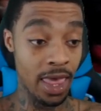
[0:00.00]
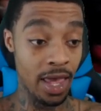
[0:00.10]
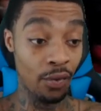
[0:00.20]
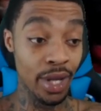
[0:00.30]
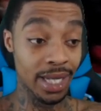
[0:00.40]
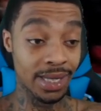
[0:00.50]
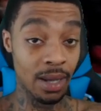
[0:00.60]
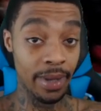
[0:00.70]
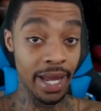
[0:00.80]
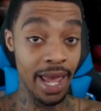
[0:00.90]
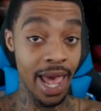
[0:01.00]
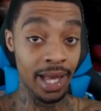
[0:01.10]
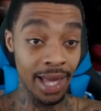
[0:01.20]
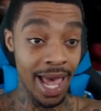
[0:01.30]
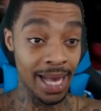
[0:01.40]
if we get somebody
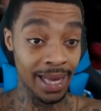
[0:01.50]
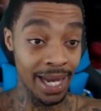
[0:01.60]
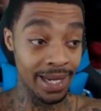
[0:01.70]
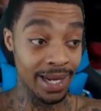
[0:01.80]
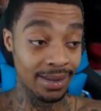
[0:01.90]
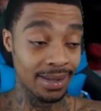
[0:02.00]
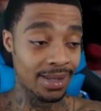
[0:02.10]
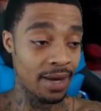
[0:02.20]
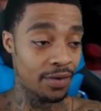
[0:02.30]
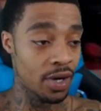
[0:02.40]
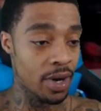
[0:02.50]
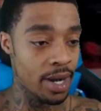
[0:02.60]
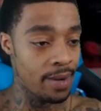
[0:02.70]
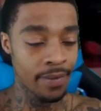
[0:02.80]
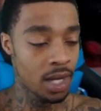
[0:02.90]
hella athletic next to Steph
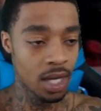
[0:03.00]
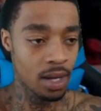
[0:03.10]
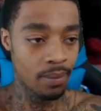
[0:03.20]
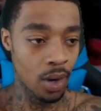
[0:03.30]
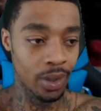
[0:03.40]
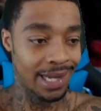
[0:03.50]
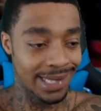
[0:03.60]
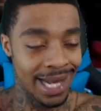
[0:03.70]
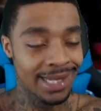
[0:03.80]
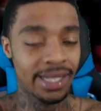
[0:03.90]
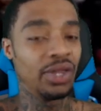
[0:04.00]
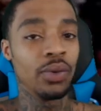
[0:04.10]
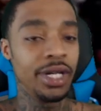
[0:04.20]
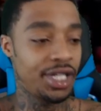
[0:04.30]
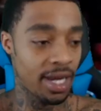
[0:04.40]
Curry, bro, that's instant
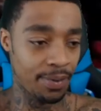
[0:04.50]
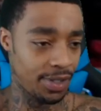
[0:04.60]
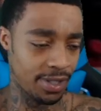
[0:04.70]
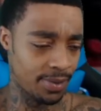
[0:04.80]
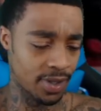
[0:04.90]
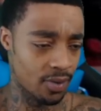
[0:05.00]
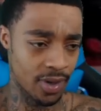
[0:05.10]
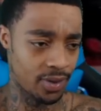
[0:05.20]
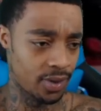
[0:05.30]
three championships in a row.